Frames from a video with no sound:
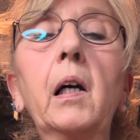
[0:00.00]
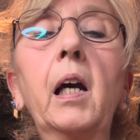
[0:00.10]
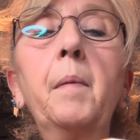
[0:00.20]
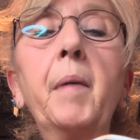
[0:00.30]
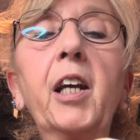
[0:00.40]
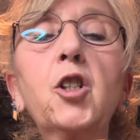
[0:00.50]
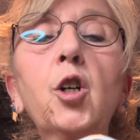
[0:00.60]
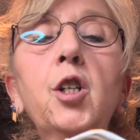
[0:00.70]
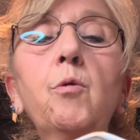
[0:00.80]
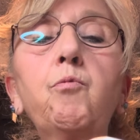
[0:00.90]
And make sure
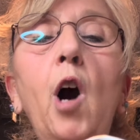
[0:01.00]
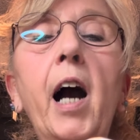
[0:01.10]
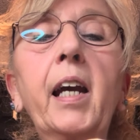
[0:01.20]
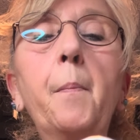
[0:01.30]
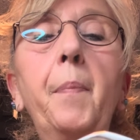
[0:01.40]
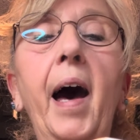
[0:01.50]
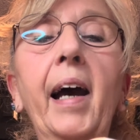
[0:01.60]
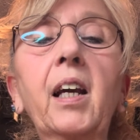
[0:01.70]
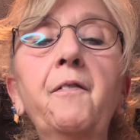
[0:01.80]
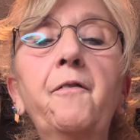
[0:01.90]
you rock it
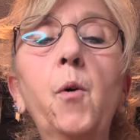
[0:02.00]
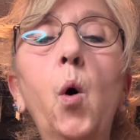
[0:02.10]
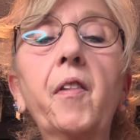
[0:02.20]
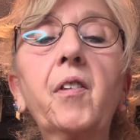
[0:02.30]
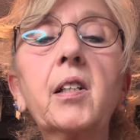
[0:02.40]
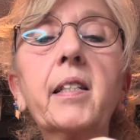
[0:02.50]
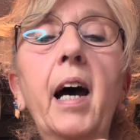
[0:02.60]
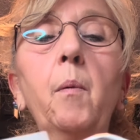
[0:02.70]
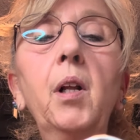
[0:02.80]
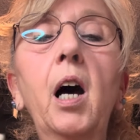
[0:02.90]
back and forth because
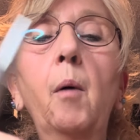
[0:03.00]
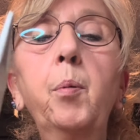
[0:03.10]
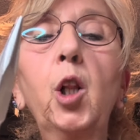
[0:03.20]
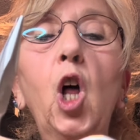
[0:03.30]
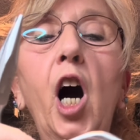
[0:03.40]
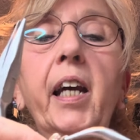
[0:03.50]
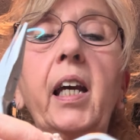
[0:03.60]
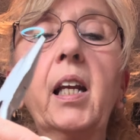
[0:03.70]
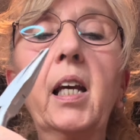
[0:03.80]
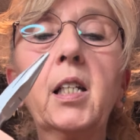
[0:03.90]
that will help lock
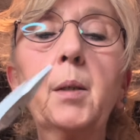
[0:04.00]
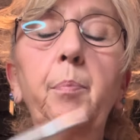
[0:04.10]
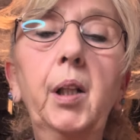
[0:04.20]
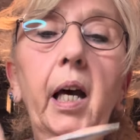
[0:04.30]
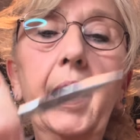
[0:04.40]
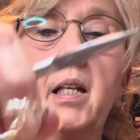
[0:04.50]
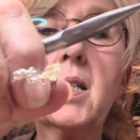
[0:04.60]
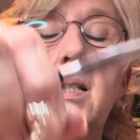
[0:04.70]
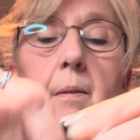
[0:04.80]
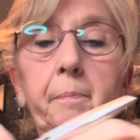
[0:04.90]
it into
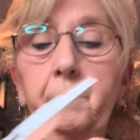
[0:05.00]
place.